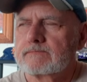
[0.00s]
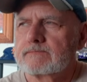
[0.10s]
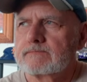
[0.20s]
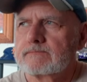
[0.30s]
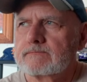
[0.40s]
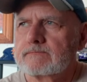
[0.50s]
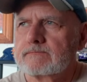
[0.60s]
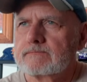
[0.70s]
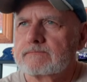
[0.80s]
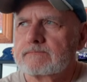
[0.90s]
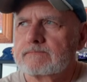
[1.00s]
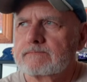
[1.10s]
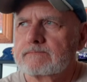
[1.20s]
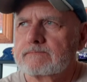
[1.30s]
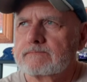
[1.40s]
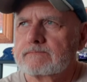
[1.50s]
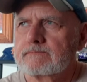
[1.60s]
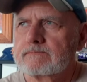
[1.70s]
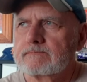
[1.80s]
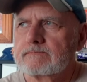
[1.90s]

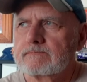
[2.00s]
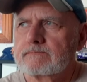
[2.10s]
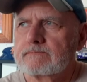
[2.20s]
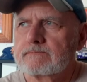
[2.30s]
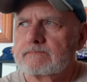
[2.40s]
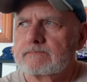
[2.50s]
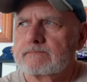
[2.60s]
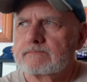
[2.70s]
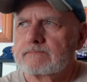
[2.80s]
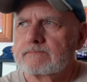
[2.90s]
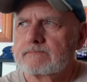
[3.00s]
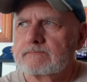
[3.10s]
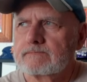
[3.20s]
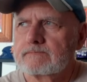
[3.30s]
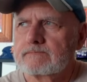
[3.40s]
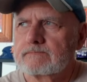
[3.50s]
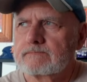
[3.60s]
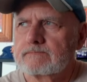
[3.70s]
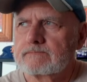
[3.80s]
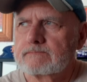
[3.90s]

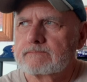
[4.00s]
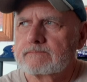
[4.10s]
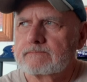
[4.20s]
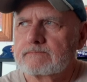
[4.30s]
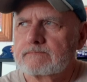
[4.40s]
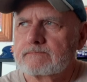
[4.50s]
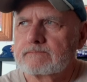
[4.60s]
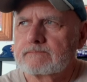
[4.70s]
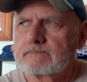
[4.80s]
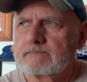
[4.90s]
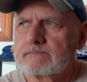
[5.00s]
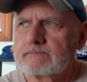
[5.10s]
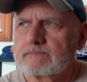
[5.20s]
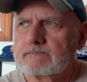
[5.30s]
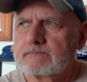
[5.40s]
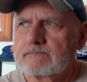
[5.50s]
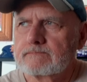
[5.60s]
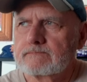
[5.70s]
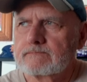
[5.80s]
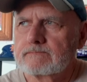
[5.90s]

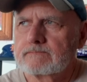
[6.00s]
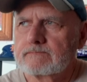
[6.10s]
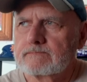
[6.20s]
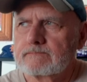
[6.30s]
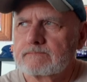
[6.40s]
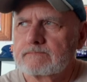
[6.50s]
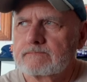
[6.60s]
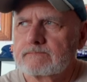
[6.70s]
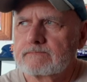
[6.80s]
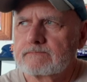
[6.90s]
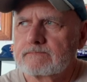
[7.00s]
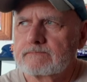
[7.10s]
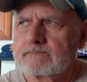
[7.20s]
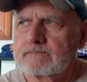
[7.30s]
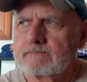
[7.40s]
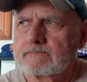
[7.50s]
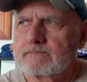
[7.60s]
Nothing is said.